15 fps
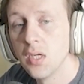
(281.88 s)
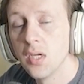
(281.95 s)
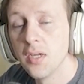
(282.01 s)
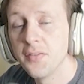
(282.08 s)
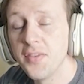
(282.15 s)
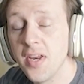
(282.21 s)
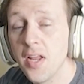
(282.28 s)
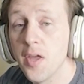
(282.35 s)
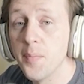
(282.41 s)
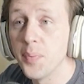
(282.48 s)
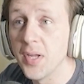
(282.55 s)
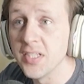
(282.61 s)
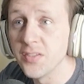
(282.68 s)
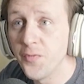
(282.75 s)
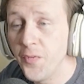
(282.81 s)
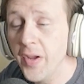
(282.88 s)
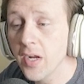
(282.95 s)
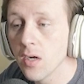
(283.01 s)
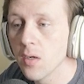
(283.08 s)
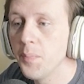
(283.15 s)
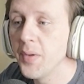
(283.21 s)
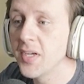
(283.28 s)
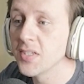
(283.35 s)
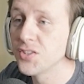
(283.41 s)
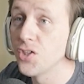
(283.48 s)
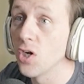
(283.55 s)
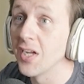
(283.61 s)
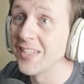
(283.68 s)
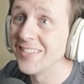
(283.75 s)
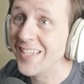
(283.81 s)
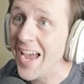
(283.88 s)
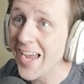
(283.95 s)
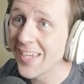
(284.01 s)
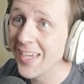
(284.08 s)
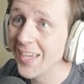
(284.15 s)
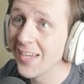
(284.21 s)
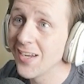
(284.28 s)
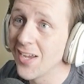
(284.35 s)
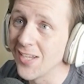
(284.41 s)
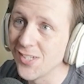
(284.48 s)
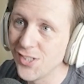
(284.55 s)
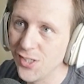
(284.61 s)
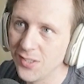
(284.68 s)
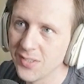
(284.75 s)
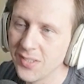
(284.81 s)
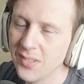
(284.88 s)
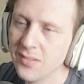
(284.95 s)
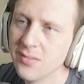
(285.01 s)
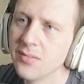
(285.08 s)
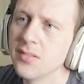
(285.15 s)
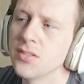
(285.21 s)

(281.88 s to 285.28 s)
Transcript: then it applies Fear because they're attacking and not shielding.